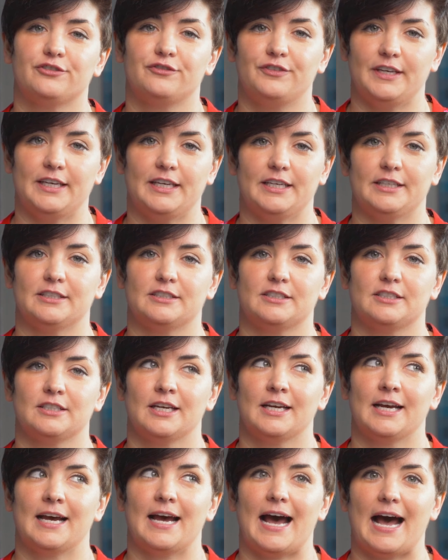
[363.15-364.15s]
fees
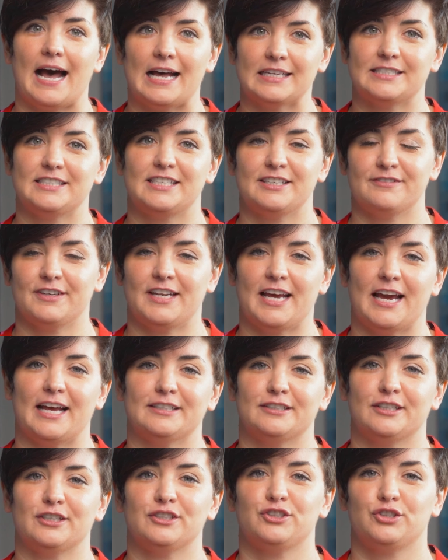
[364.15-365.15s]
as a
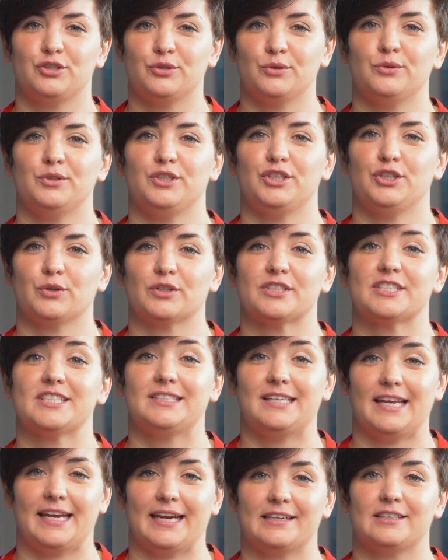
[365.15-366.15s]
dividend to your
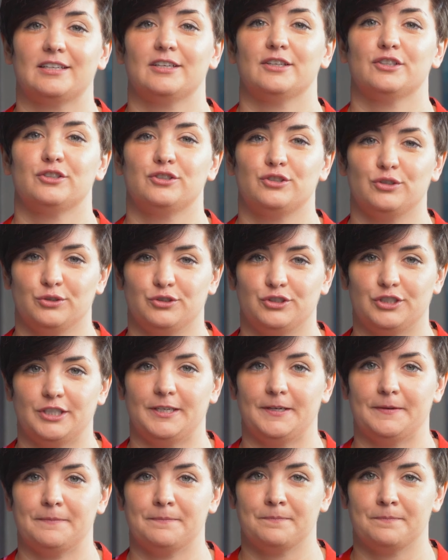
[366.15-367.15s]
staked sushi.